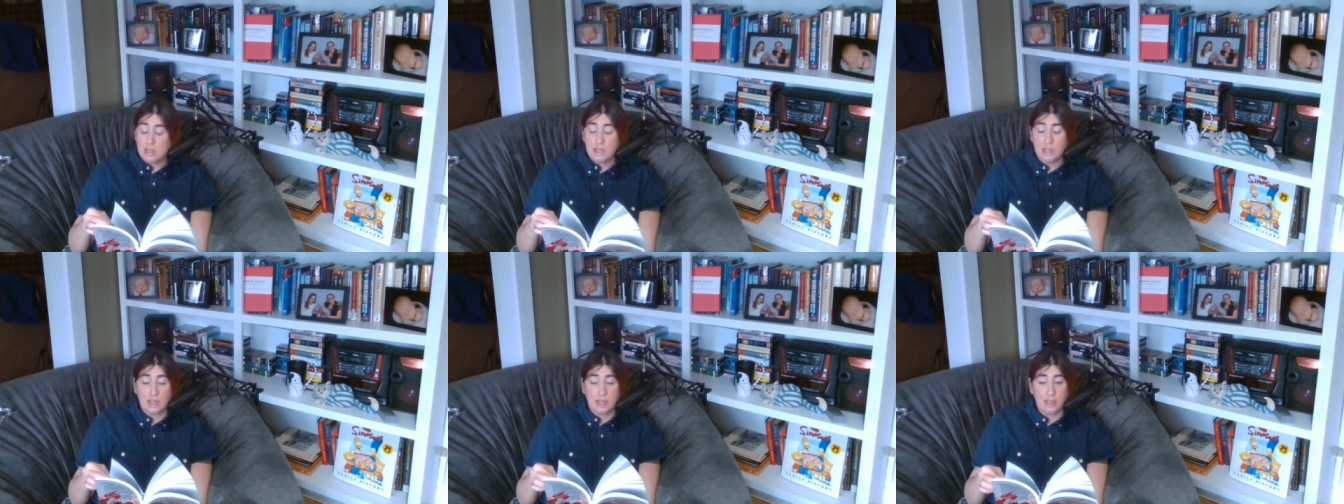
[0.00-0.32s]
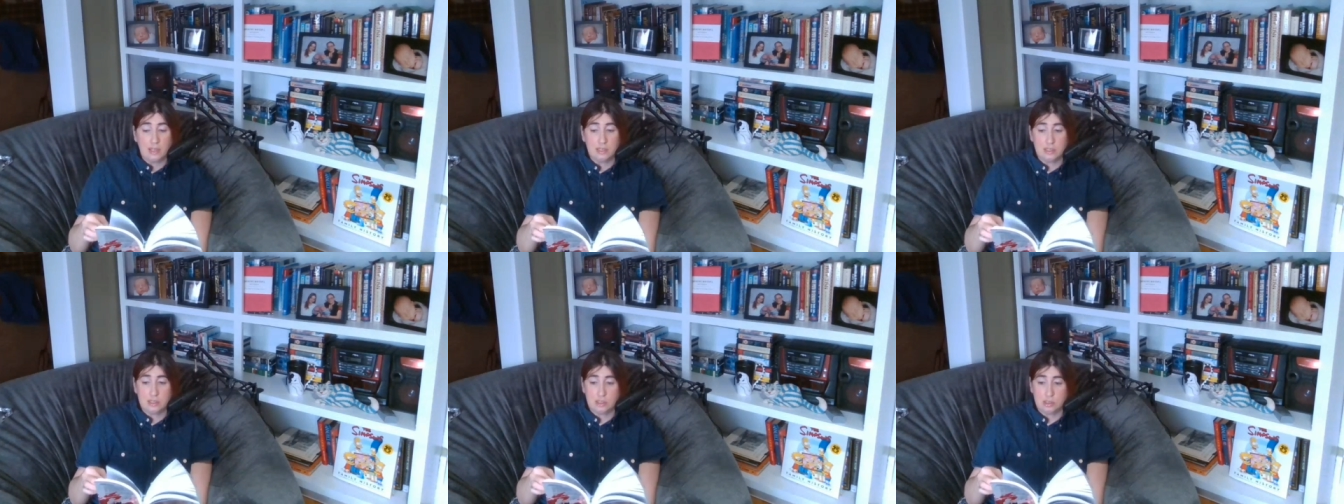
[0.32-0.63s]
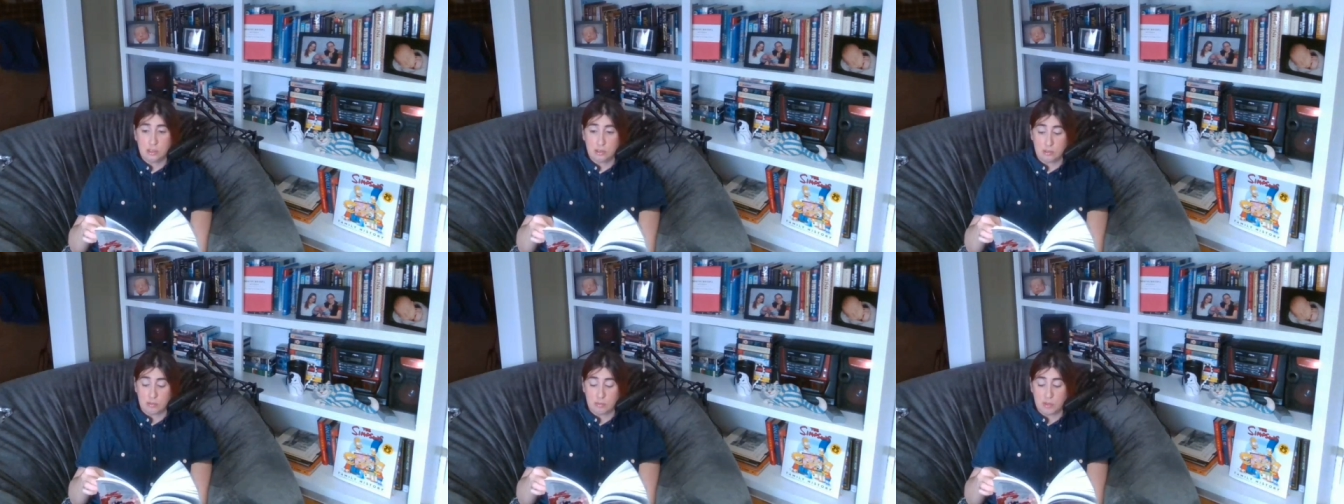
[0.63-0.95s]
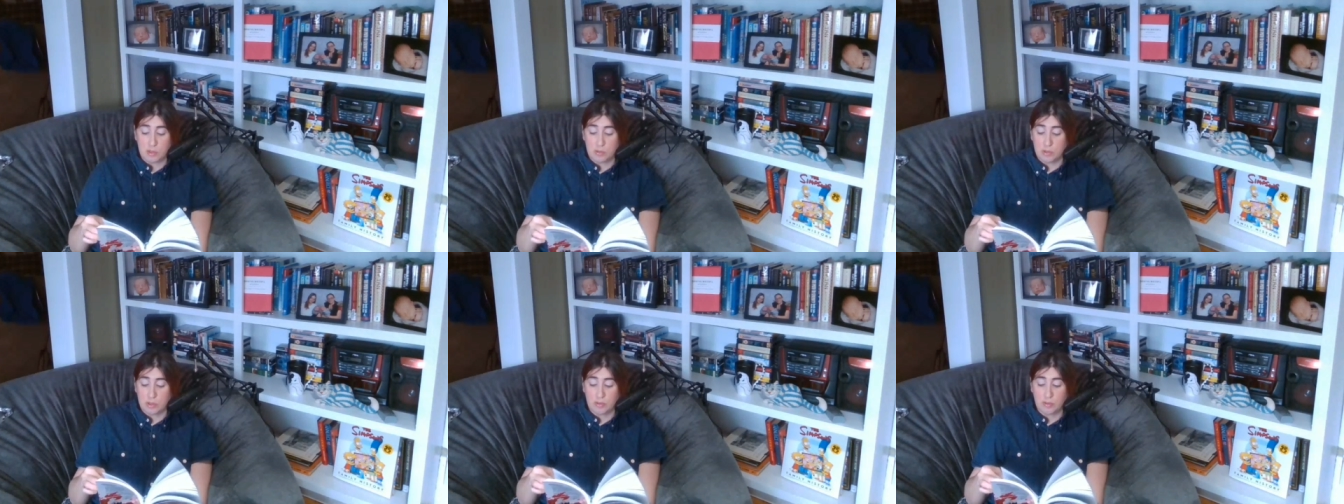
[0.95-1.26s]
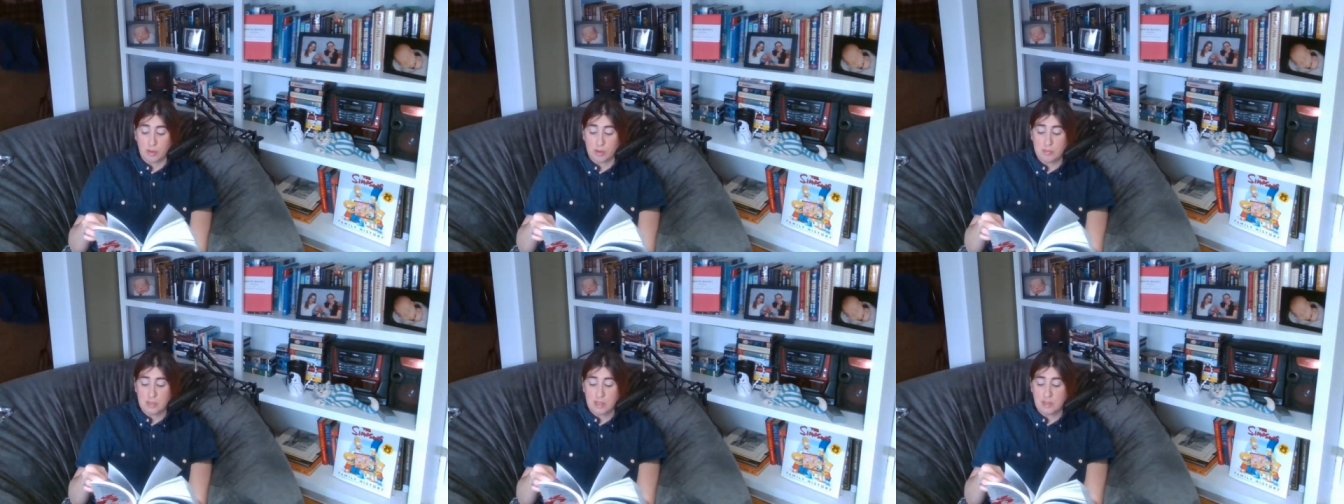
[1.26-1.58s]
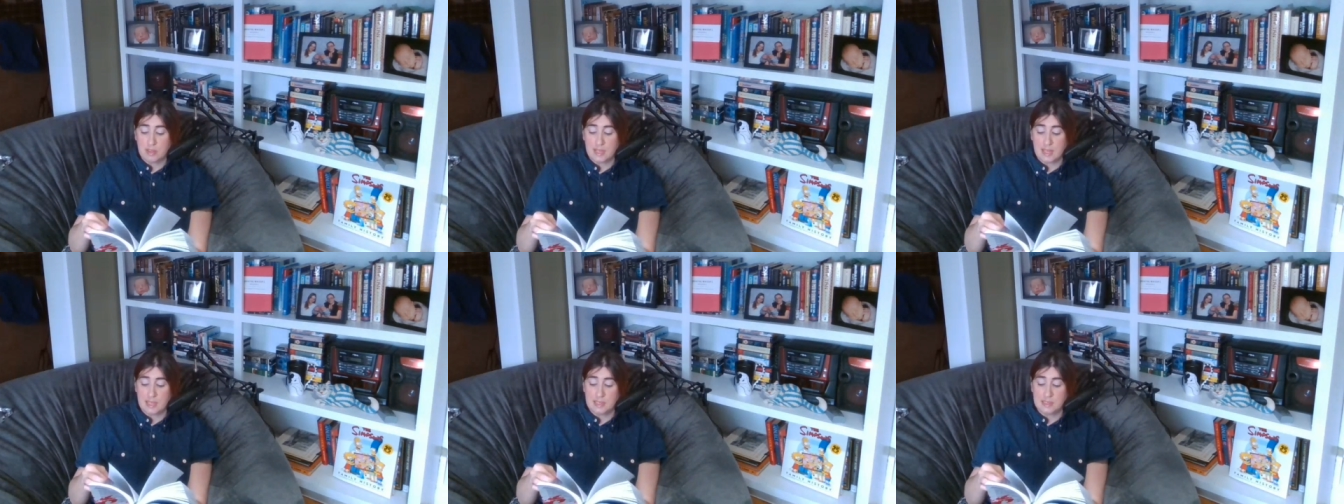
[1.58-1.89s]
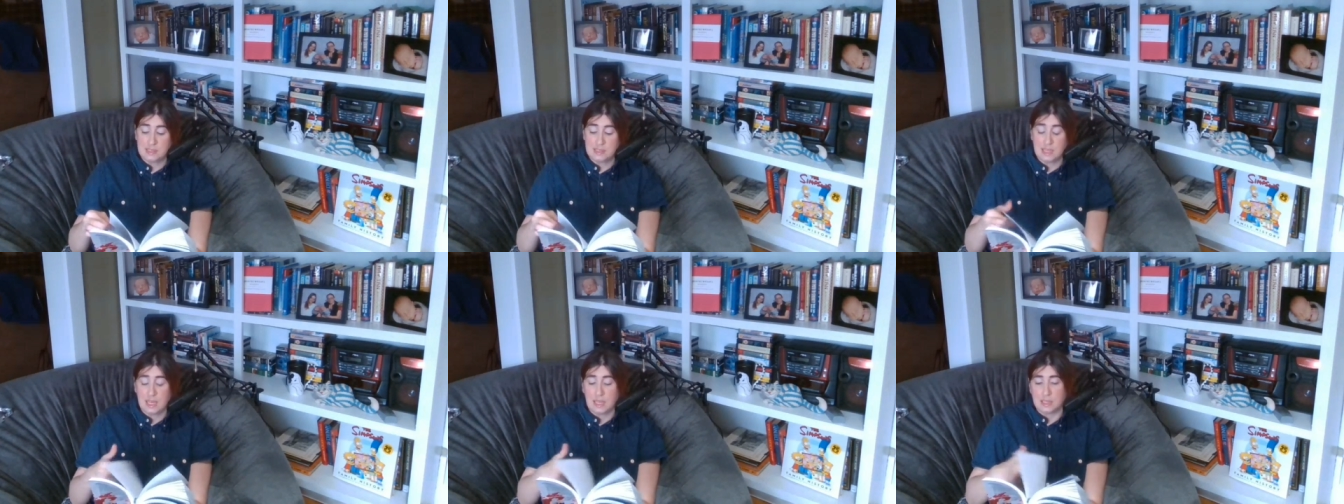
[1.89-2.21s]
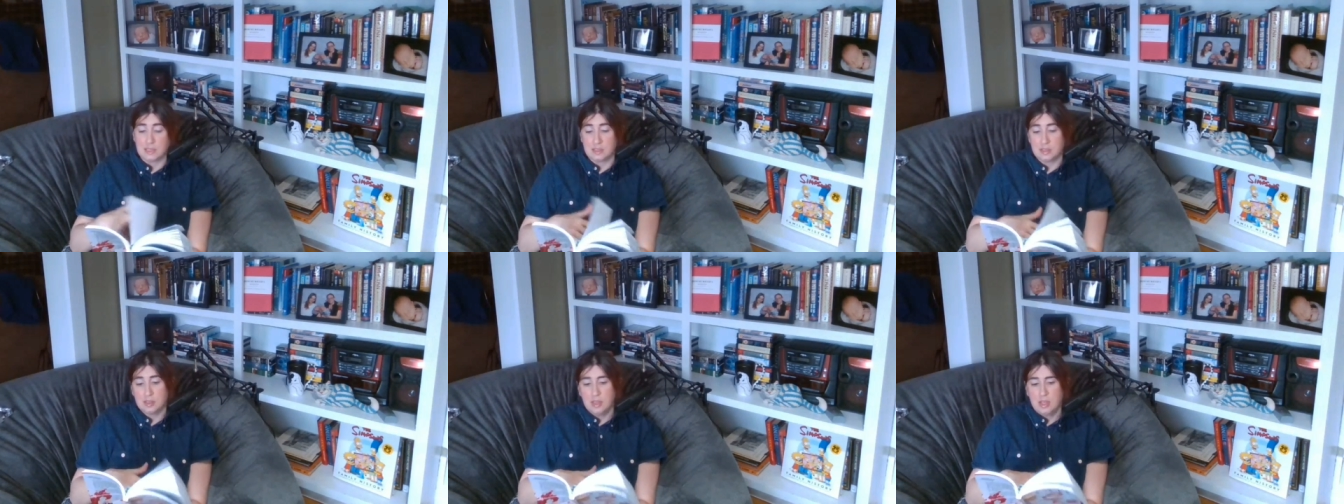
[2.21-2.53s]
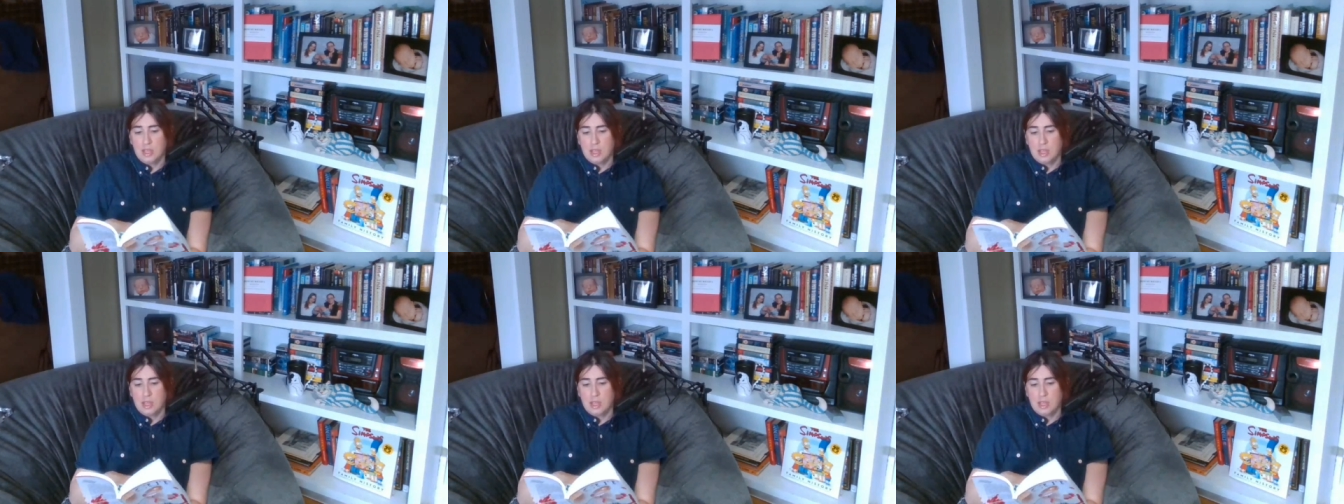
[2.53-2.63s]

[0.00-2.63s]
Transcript: They'd assume you were from the United States.